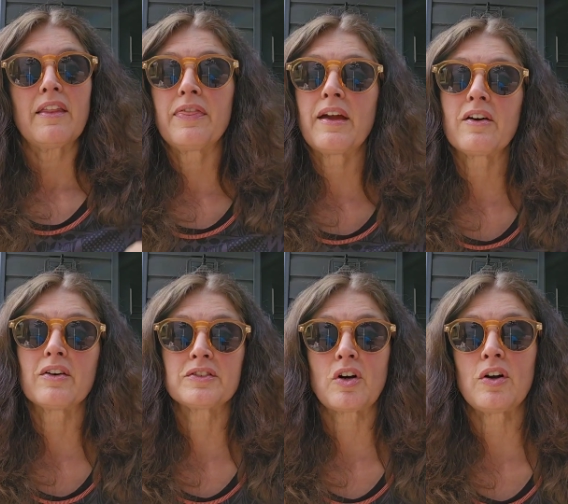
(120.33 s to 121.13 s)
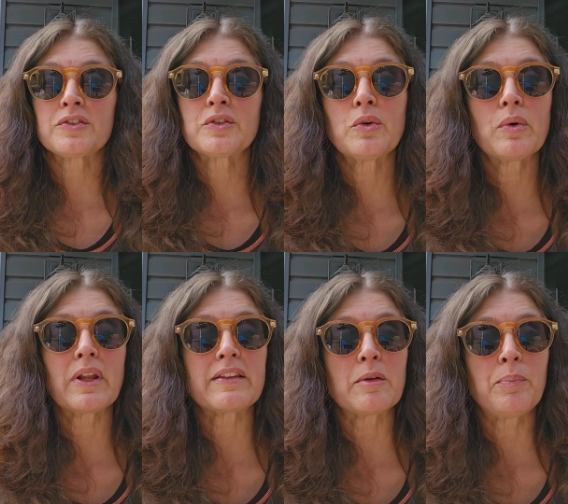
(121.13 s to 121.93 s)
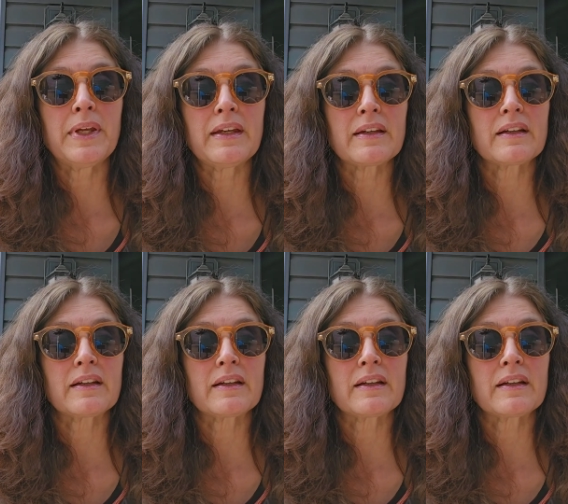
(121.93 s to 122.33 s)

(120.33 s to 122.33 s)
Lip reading: There's also like the pink